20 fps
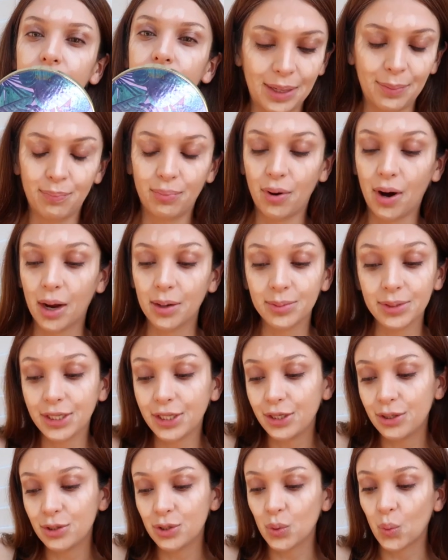I probably
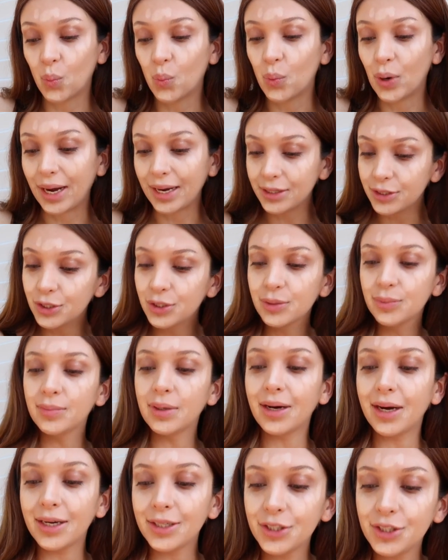use way too
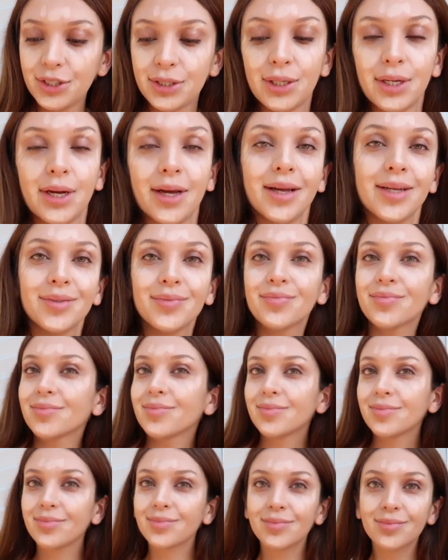much,
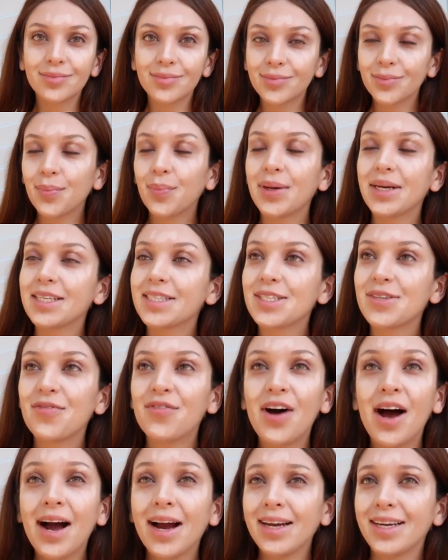but it's
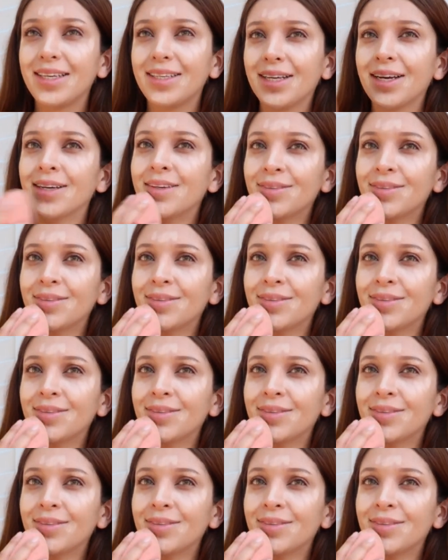fine.